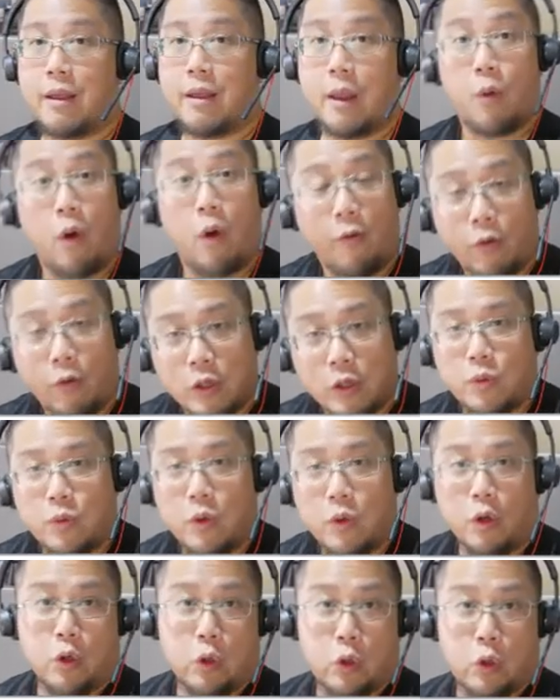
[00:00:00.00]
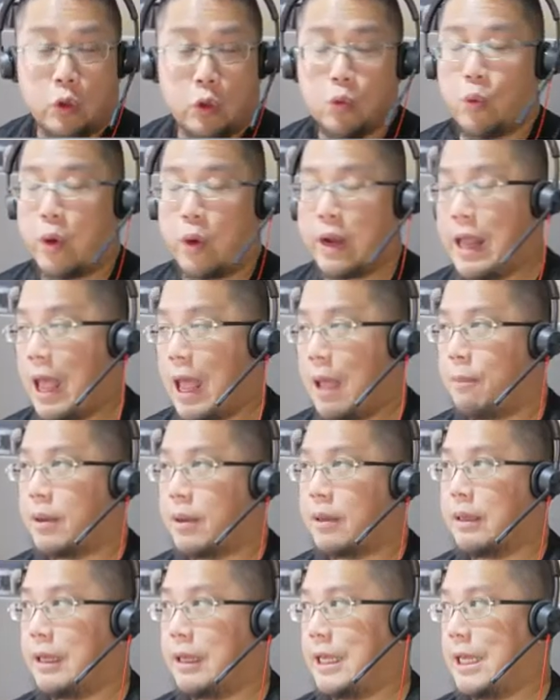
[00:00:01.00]
of course, we all knew what
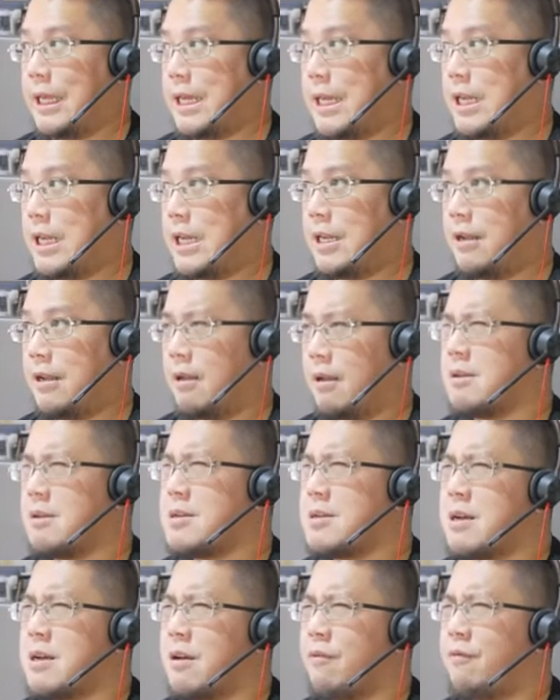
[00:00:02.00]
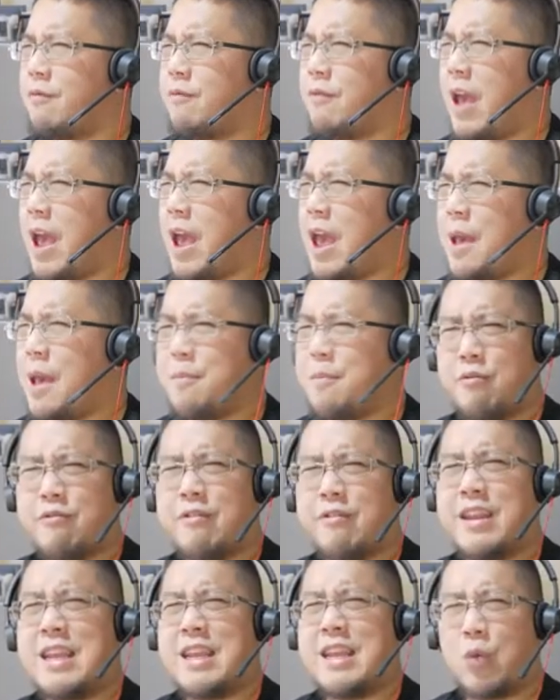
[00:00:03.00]
happened in
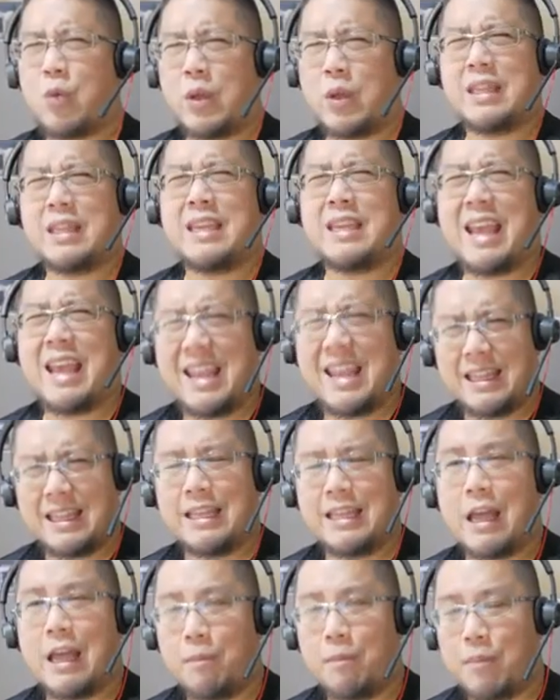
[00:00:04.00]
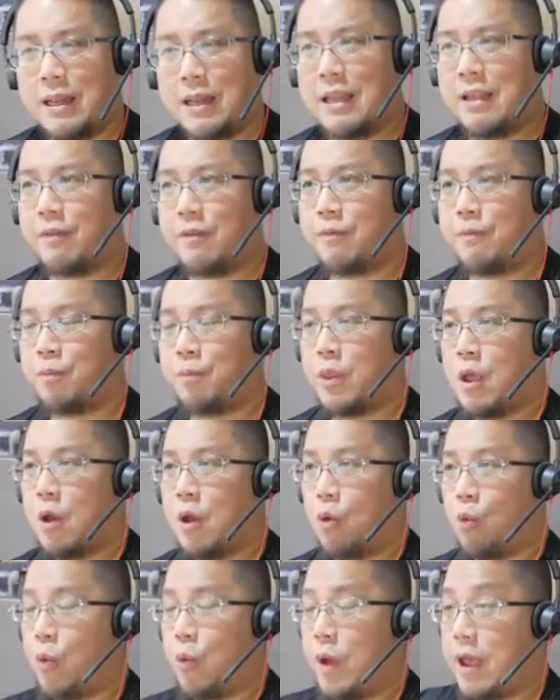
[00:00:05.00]
February 2018, I believe,
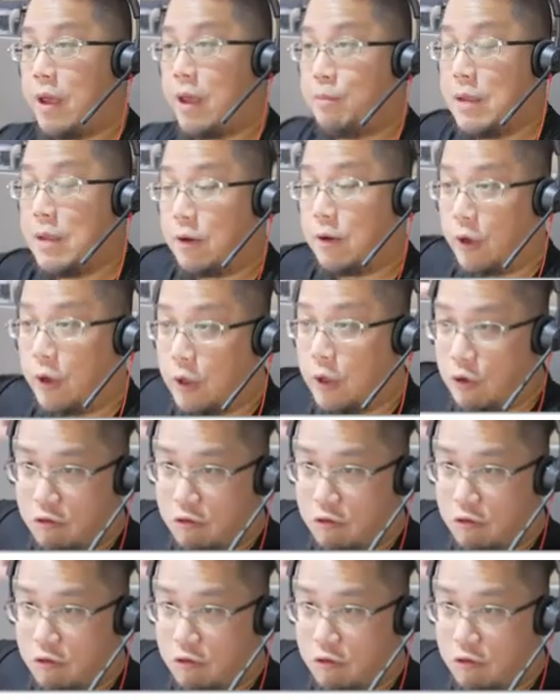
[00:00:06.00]
where Bitcoin